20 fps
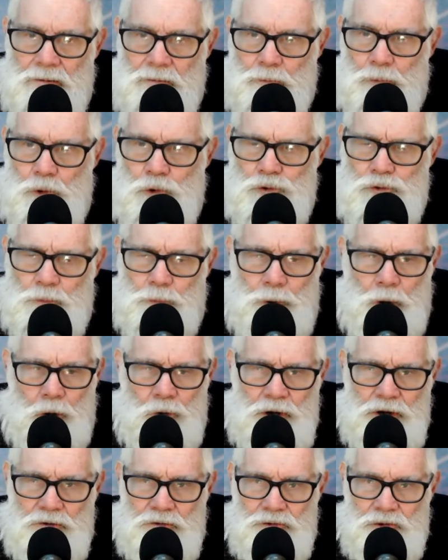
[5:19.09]
Bruiser
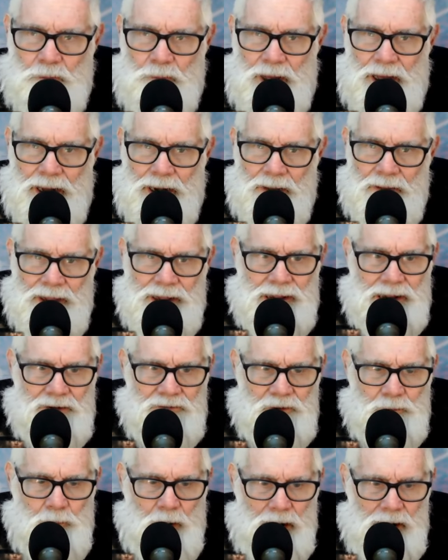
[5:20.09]
Brody was about I think
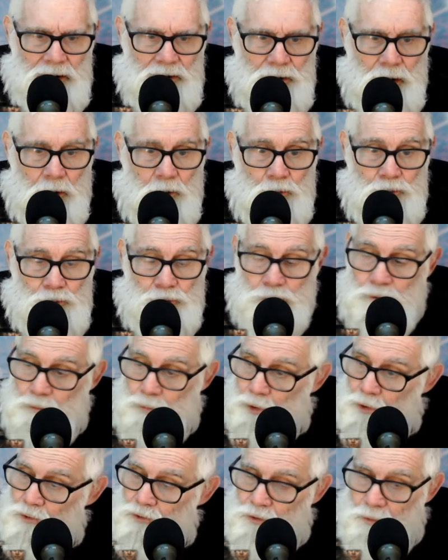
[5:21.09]
everybody knows who
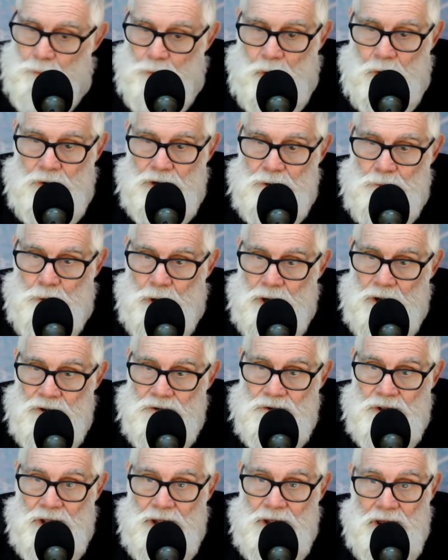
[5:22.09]
Bruiser Brody was,